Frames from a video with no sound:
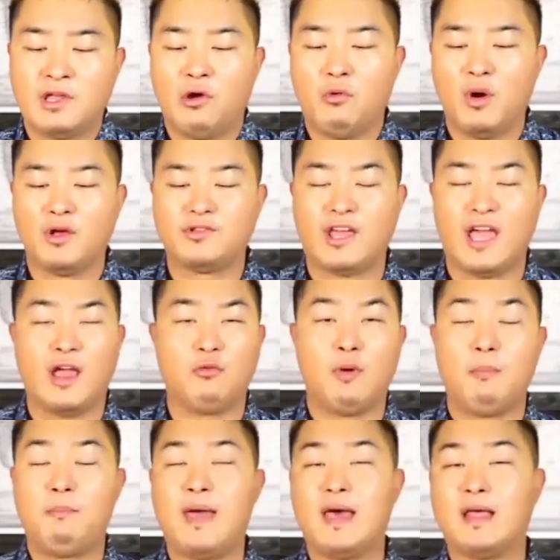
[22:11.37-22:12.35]
There was
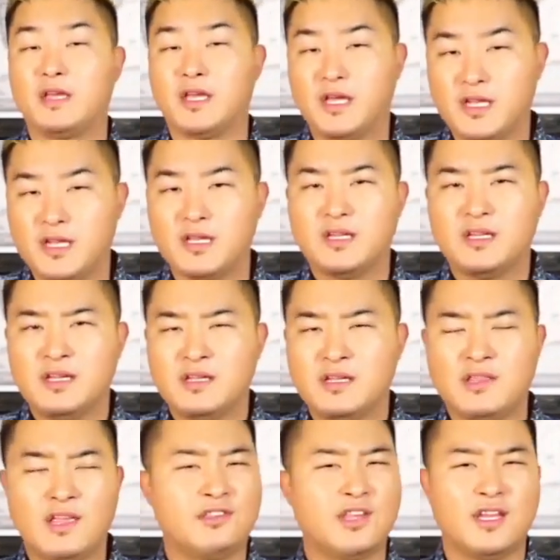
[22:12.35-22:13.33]
a rebellion.
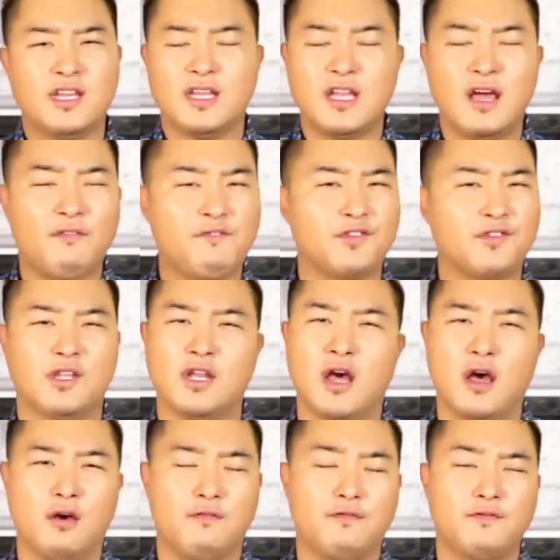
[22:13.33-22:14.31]
They said enough is
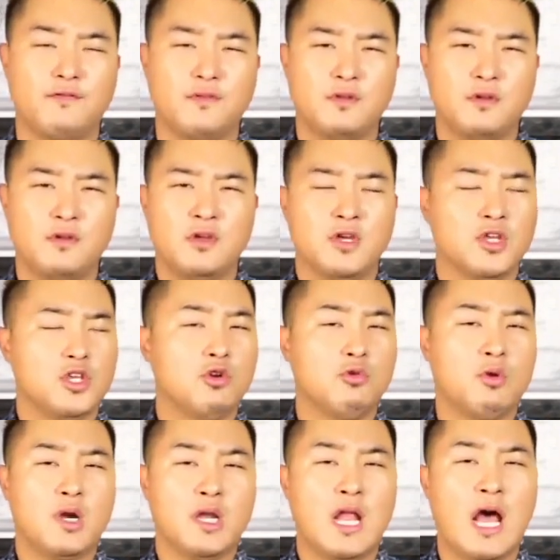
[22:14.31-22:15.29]
enough.
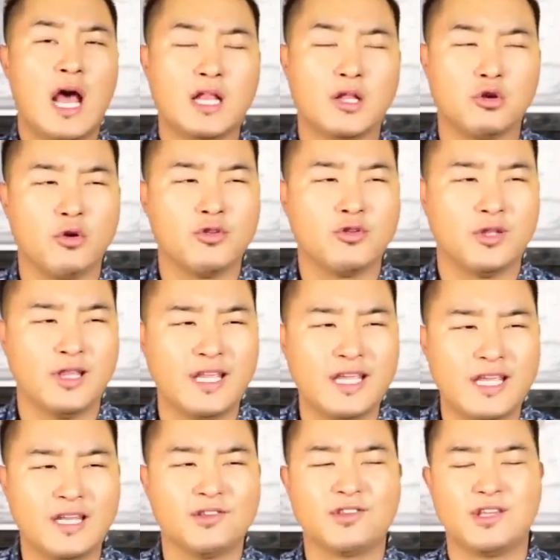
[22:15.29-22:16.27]
You are not going to
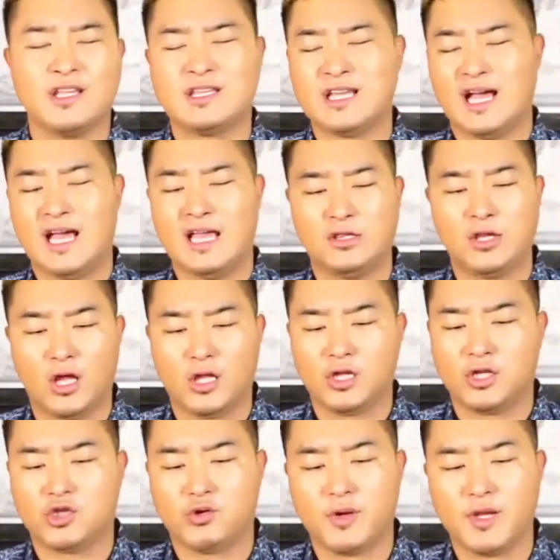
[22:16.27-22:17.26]
lead us into
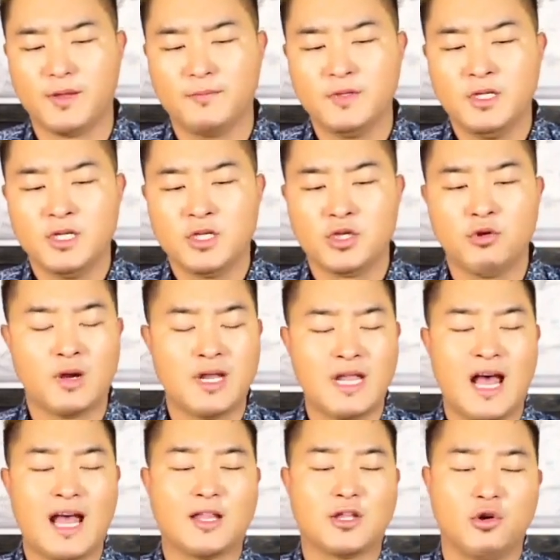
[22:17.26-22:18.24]
idolatry. You
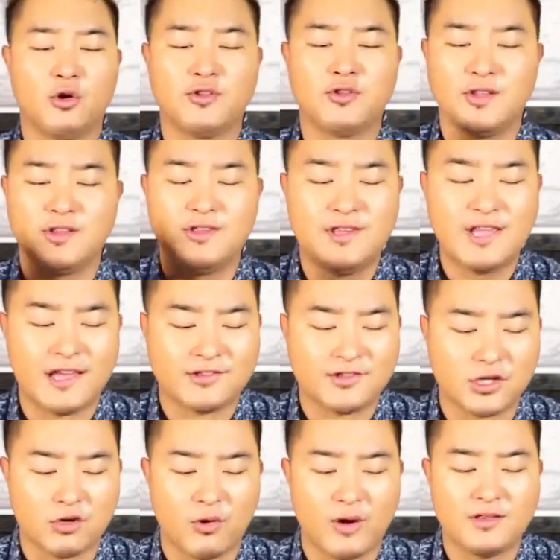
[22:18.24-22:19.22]
are not going to
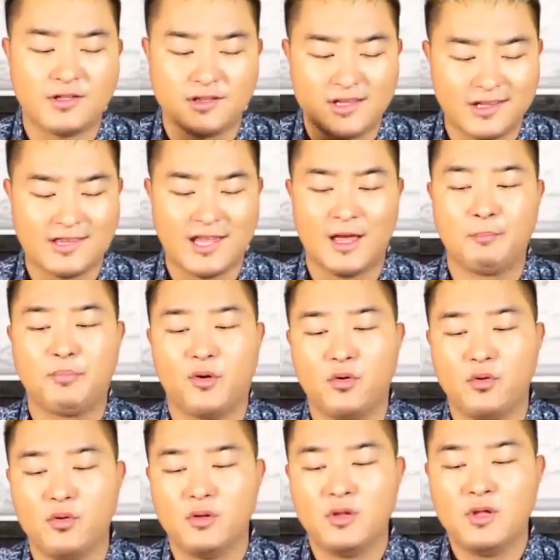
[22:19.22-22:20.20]
desecrate the
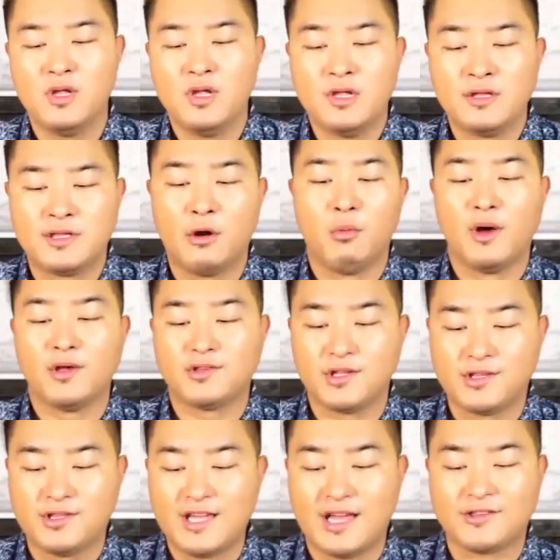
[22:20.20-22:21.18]
temple. There
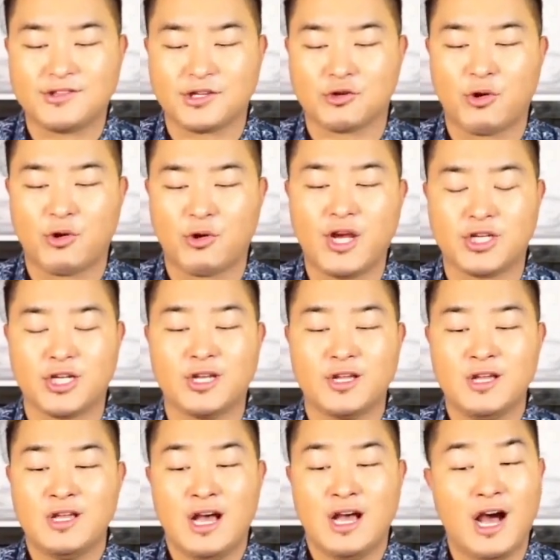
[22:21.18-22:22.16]
was a
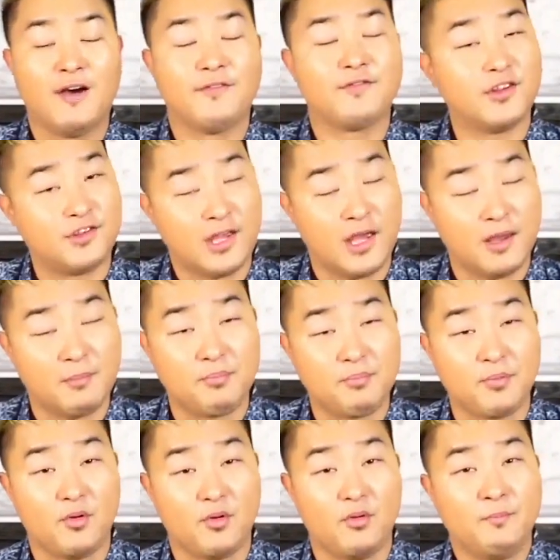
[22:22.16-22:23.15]
desecration of the
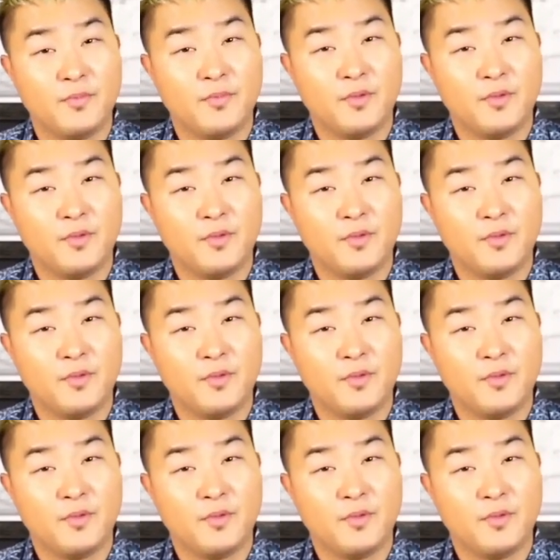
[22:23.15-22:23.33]
temple.